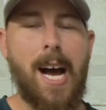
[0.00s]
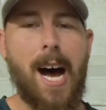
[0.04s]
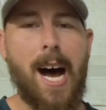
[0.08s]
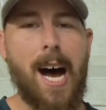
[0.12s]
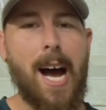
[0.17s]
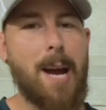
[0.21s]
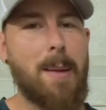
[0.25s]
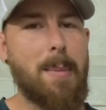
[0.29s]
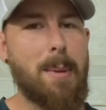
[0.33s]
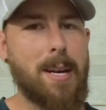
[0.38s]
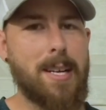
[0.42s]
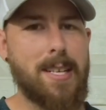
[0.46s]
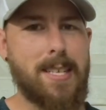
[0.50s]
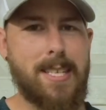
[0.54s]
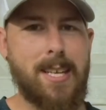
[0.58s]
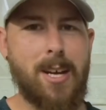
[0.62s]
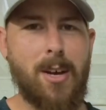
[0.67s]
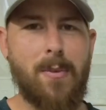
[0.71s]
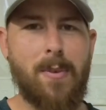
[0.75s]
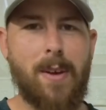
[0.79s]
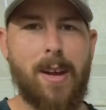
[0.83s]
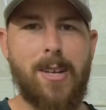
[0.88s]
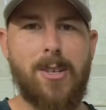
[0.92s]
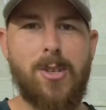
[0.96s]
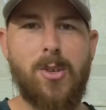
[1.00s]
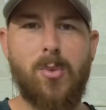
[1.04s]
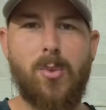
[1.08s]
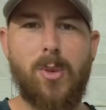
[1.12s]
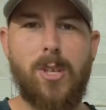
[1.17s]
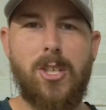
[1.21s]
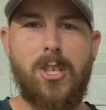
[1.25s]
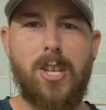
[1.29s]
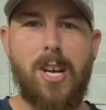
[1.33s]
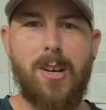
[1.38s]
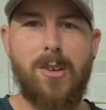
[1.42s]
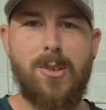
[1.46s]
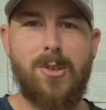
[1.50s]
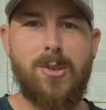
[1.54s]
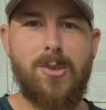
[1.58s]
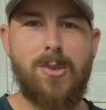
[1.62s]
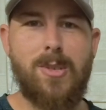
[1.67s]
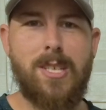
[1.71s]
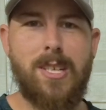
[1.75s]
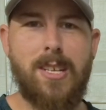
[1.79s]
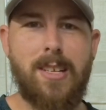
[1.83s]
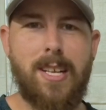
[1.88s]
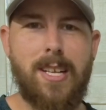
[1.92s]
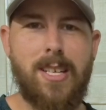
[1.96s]
I myself had to reach out to
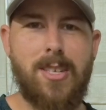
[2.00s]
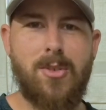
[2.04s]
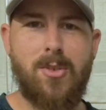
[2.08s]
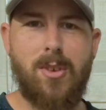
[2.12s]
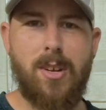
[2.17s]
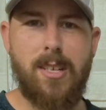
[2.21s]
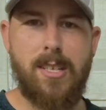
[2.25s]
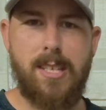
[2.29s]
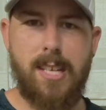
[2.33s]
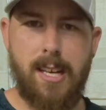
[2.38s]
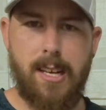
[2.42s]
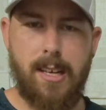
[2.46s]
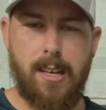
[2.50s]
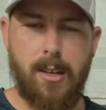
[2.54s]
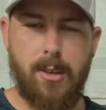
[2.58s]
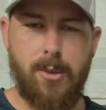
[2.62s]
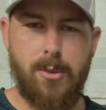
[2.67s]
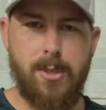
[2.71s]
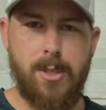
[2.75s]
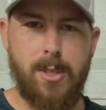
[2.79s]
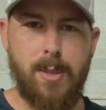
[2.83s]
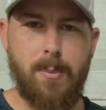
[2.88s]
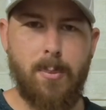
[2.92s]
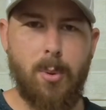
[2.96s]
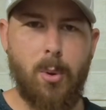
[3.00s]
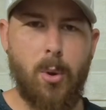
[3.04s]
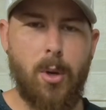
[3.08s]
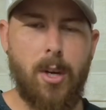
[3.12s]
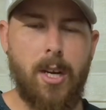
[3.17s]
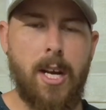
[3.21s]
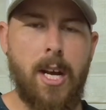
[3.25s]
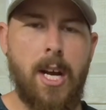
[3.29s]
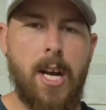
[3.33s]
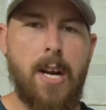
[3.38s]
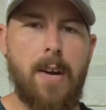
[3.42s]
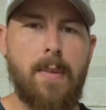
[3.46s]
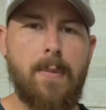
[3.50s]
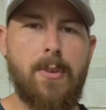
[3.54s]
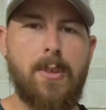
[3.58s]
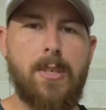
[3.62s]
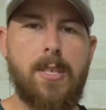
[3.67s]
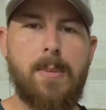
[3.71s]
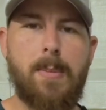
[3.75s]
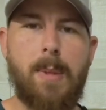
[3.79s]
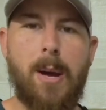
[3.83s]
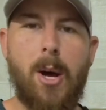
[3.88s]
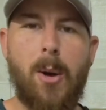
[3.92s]
Celestron Technical Support for some